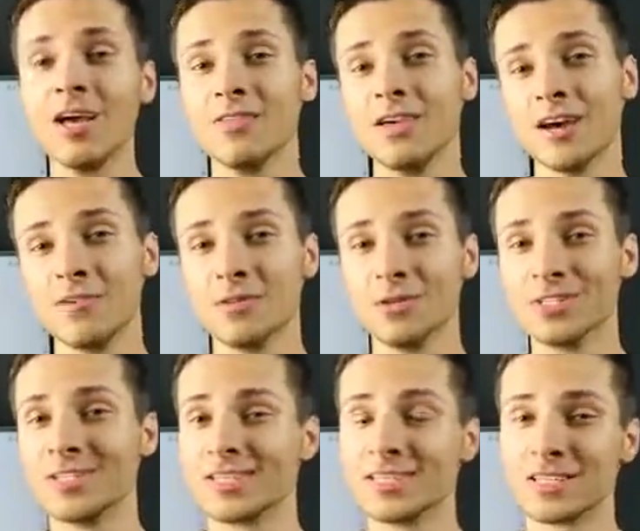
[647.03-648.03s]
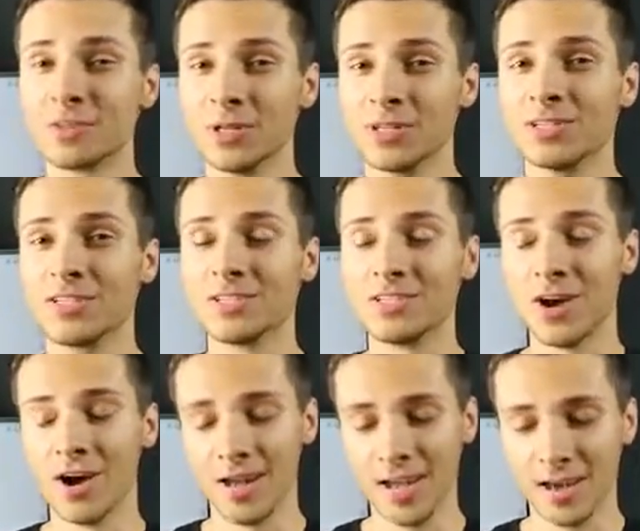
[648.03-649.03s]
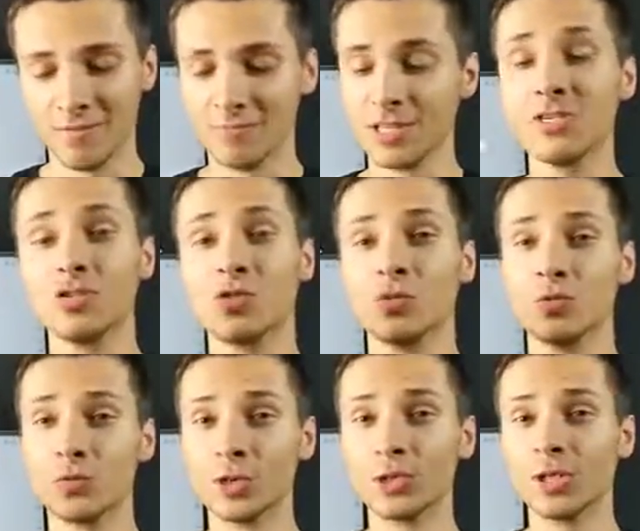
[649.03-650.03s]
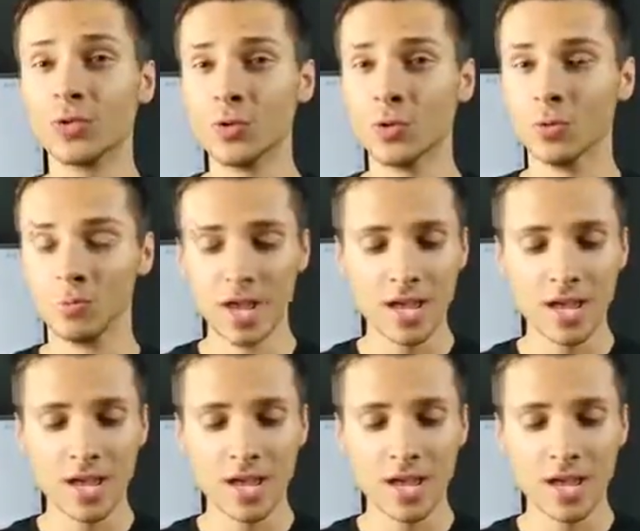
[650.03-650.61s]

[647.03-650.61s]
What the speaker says: the iPhone 6S Plus does not have. This is really cool.